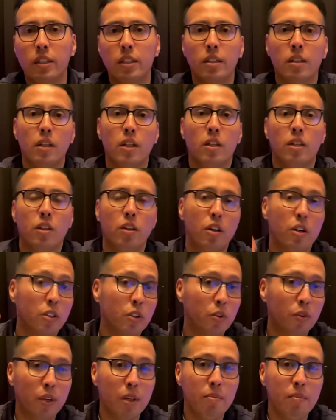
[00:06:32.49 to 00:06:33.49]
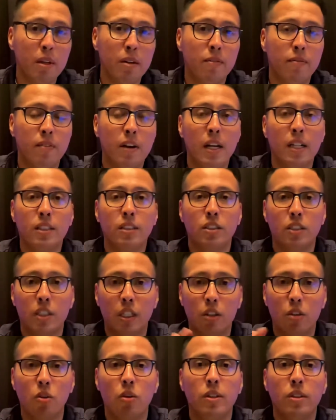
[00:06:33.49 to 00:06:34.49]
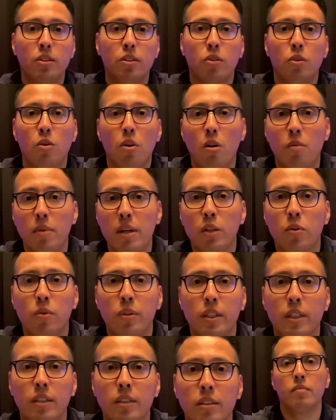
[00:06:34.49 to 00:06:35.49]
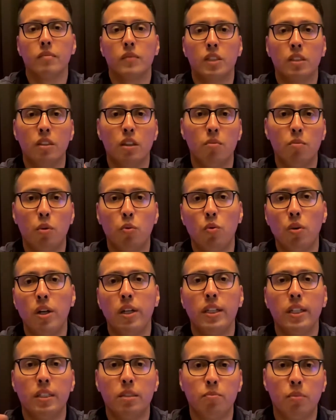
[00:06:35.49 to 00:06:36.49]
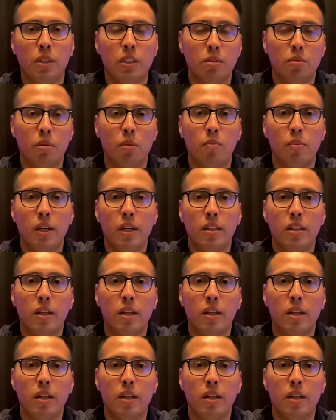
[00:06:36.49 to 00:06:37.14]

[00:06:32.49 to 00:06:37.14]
There are 3 main factors that go into home equity. Number 1 is principal paydown.